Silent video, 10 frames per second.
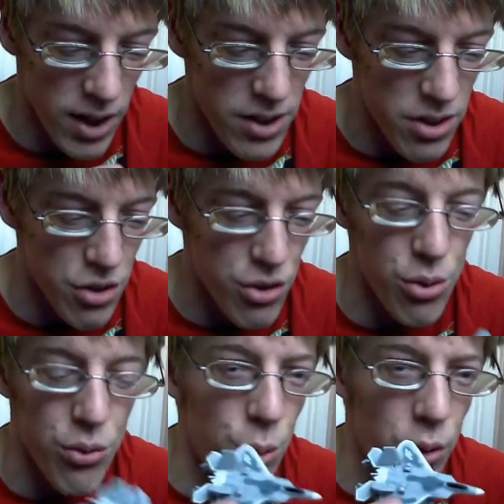It's such a
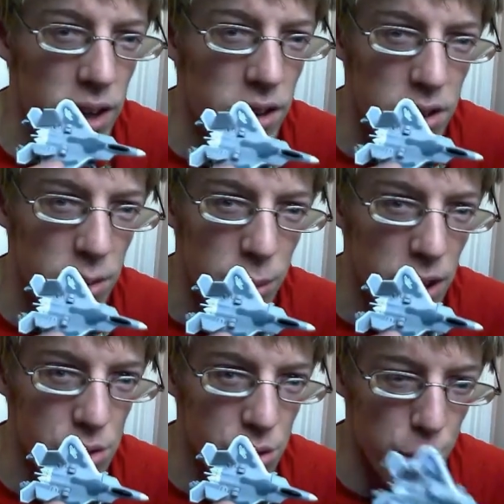sort of authentic
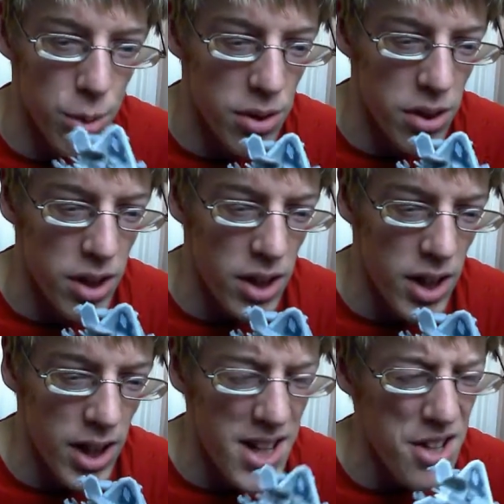paint job,
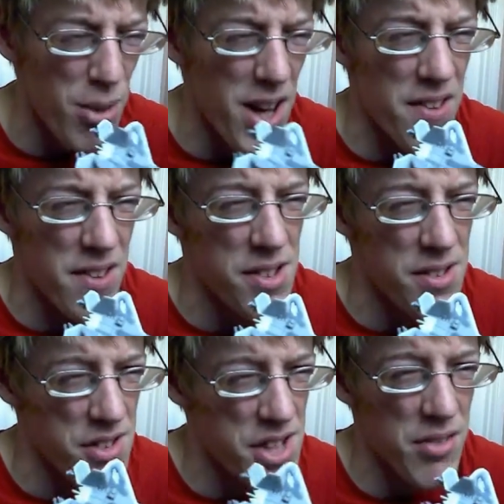and it's better than
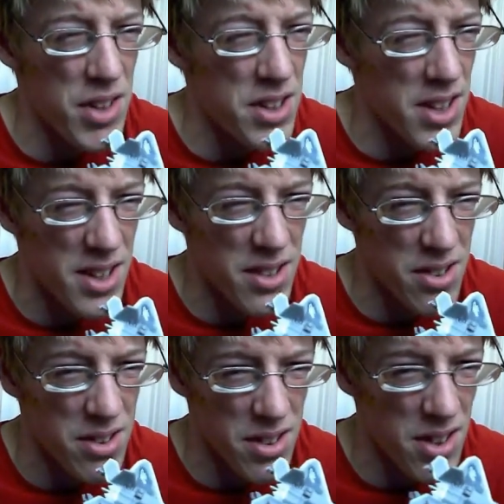the chavvy
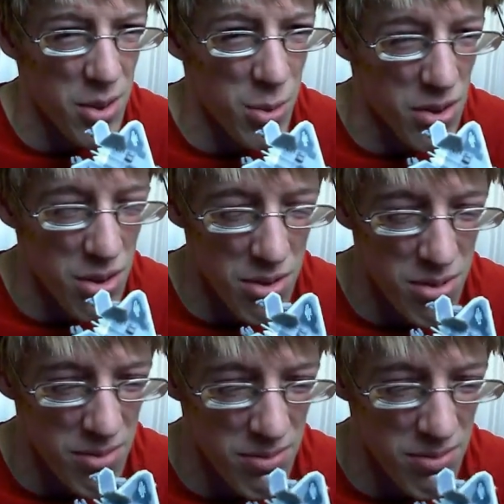tats the other one's got.